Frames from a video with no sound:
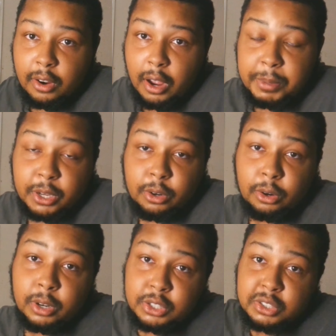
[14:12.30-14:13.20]

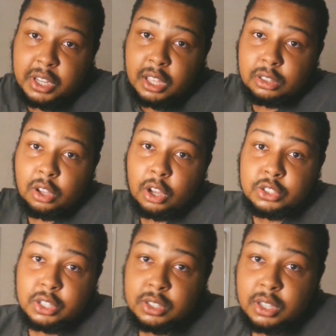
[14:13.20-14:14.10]
Peter, I should say,
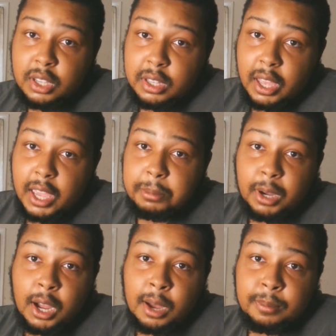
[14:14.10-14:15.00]
launches a
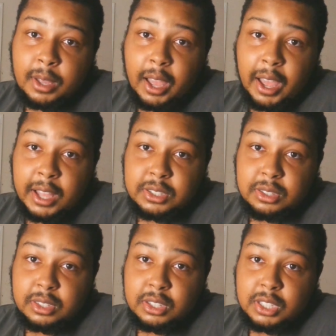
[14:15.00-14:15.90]
bomb at
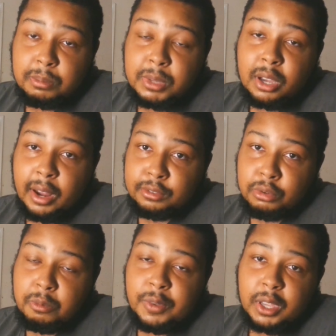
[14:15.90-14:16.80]
the symbiote after
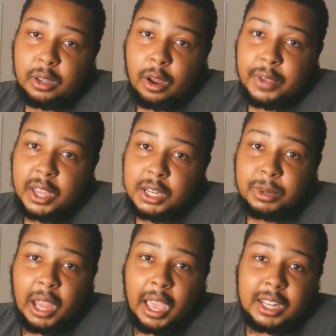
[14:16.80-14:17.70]
removing it off Eddie,
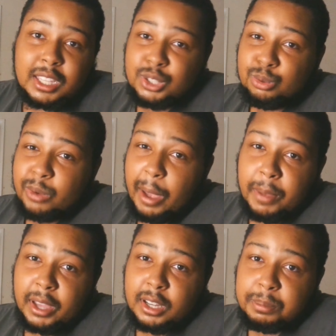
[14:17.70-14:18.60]
but Eddie gets wrapped
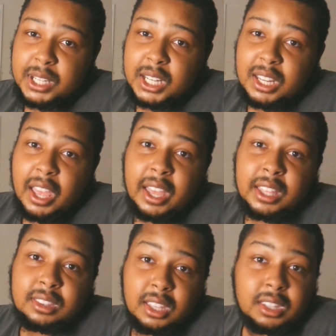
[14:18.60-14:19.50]
back up in it,
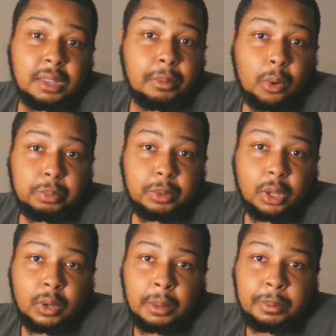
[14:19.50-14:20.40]
and then they both
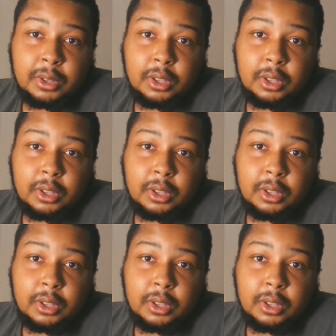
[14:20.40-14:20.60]
blow up.